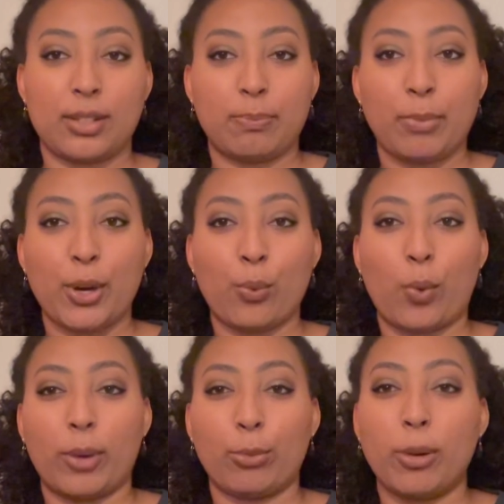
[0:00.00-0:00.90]
put
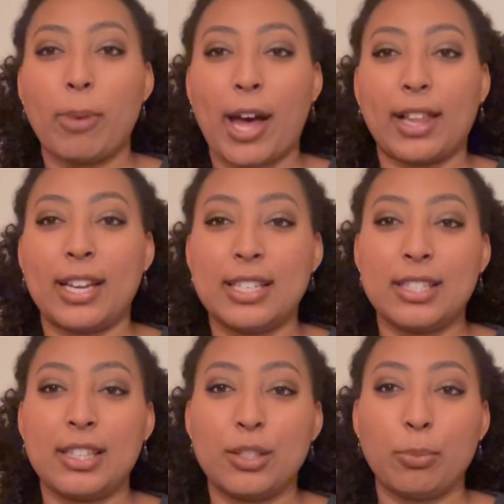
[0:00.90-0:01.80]
one more palette into
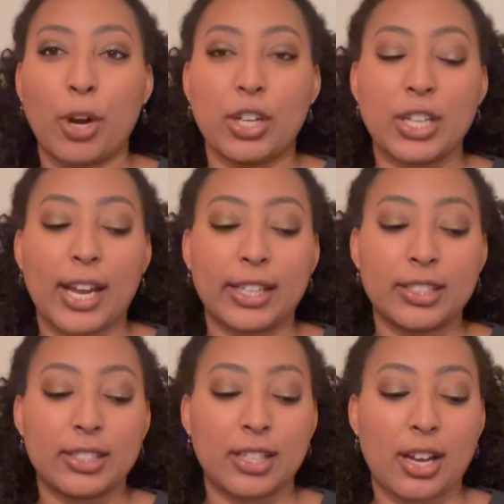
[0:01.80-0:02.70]
this
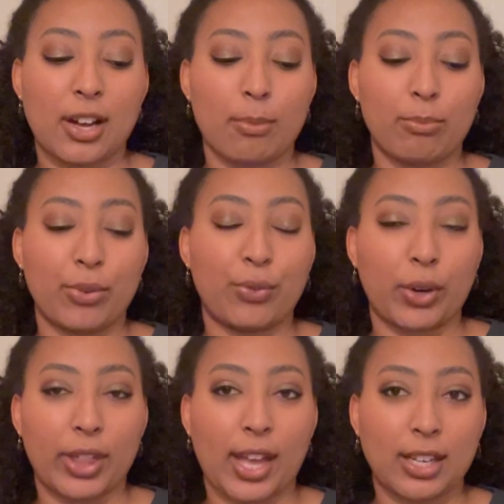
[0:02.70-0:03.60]
project
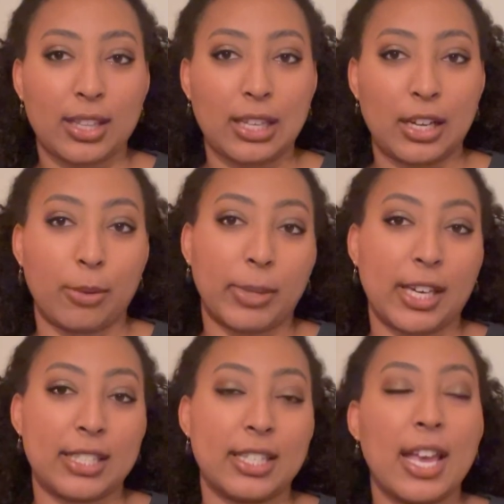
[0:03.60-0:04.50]
before the end of the year,
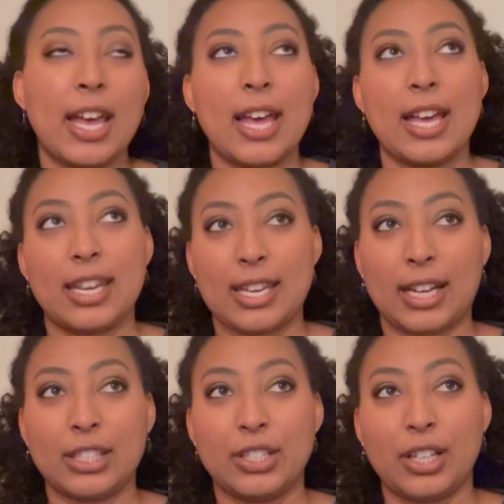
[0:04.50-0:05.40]
because
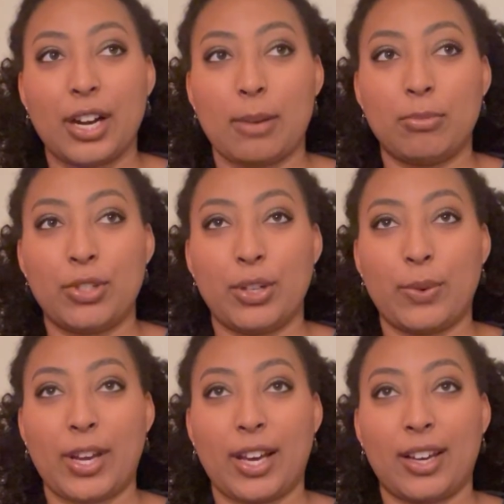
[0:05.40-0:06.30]
next year I'm
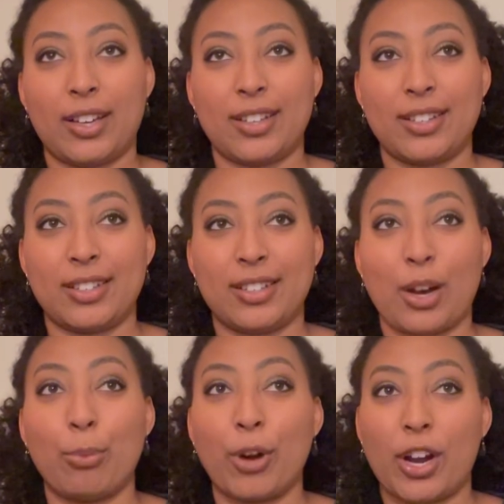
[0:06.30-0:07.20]
doing
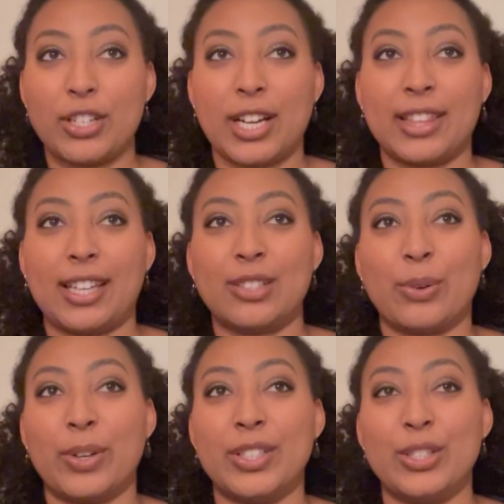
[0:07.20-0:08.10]
a project that's
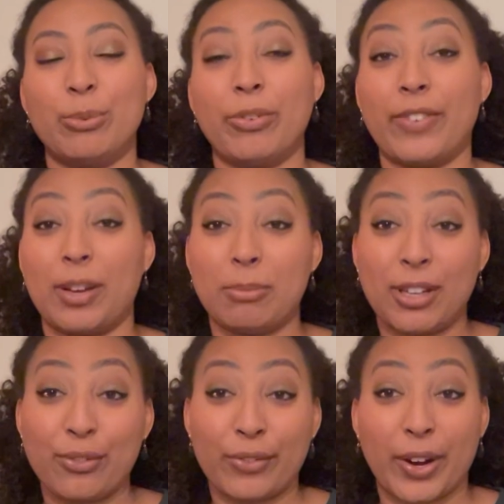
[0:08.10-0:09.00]
going to prevent
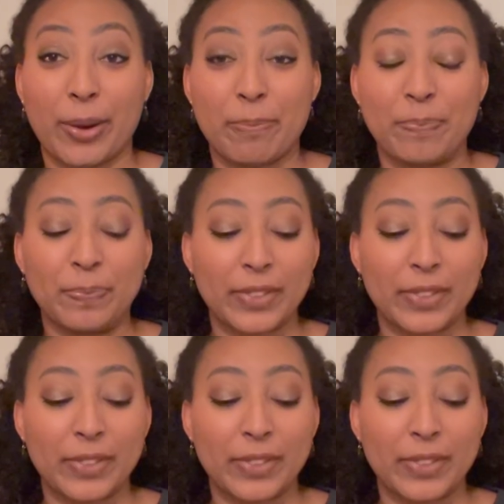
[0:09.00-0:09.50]
me from